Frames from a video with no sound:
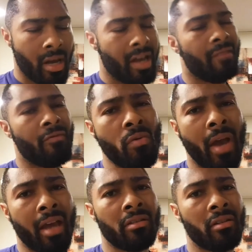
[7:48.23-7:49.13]
If you
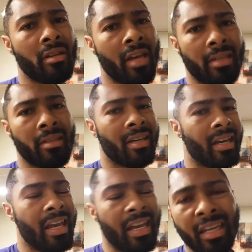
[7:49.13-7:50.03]
answered yes to
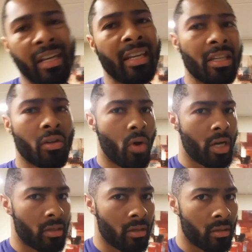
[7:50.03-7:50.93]
any of these
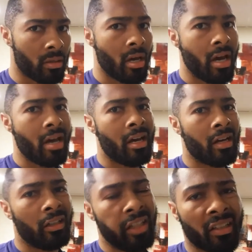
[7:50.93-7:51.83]
questions,
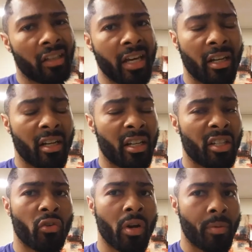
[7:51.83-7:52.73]
click the link in the
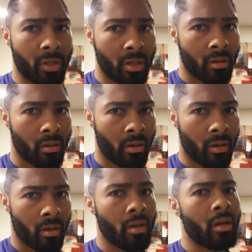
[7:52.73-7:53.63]
description,
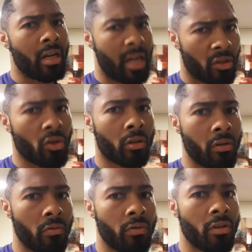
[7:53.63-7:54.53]
and I'll talk to you
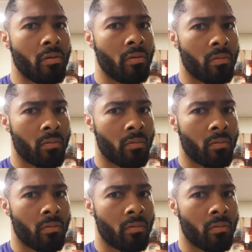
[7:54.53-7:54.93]
soon.